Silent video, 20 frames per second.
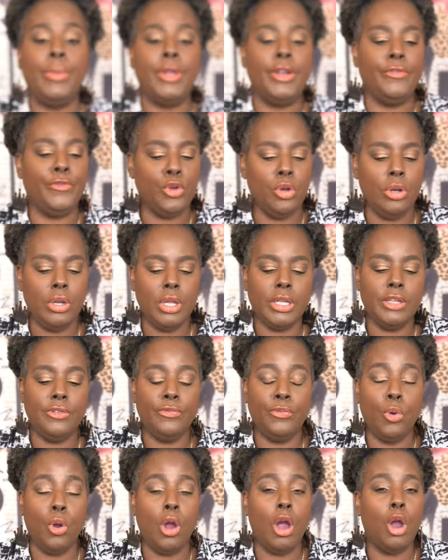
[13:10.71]
but if you're looking
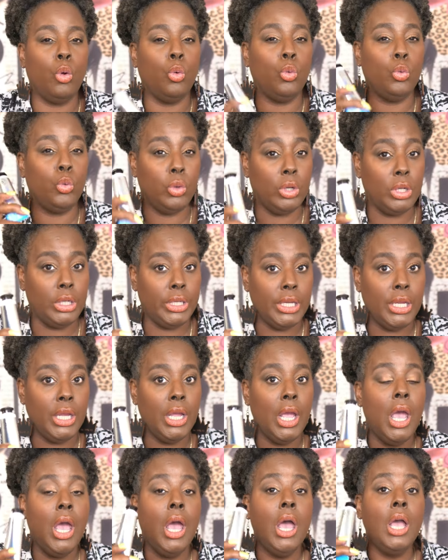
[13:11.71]
for a
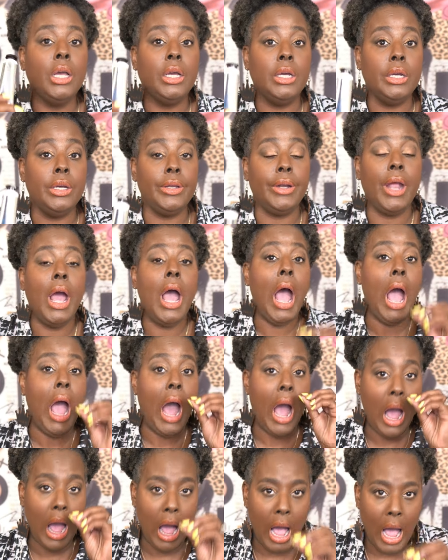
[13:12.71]
really good
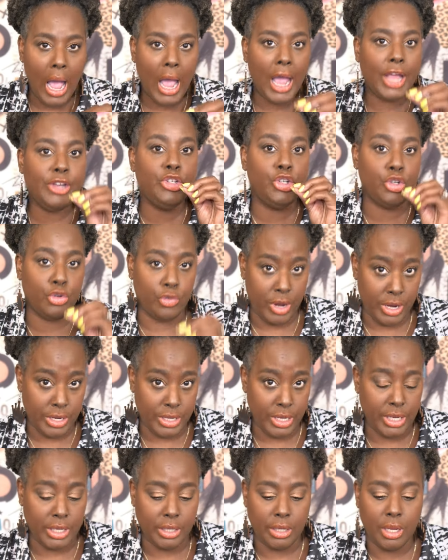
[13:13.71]

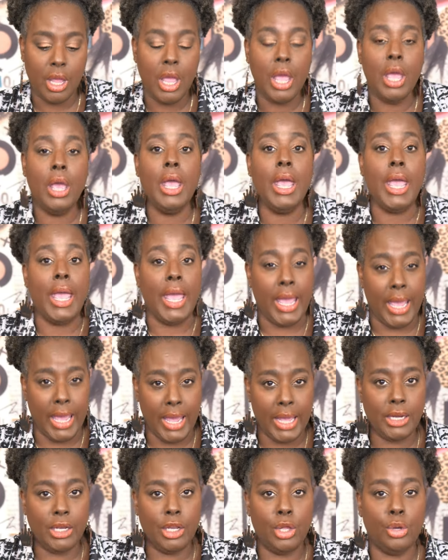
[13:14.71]
hydrating
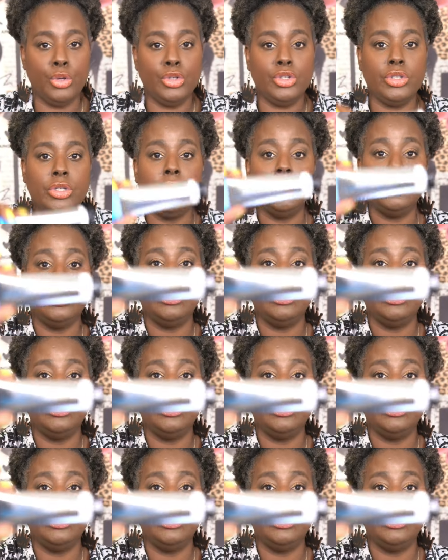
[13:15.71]
hand lotion